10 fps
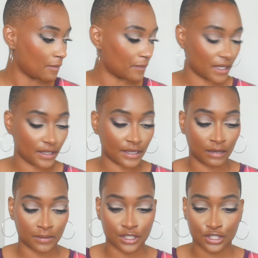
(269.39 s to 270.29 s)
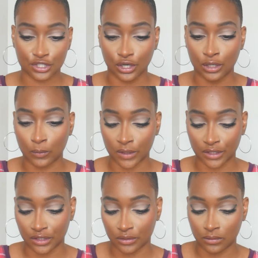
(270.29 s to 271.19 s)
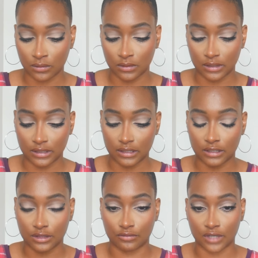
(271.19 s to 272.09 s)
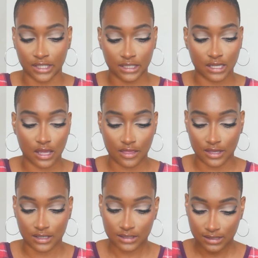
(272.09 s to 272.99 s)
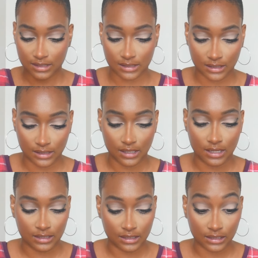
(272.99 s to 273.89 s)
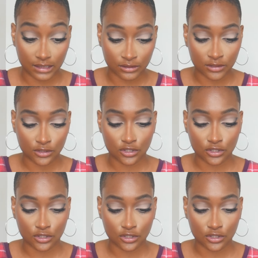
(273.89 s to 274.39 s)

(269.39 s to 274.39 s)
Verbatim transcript: But yeah, I'm going to start working on threading this needle.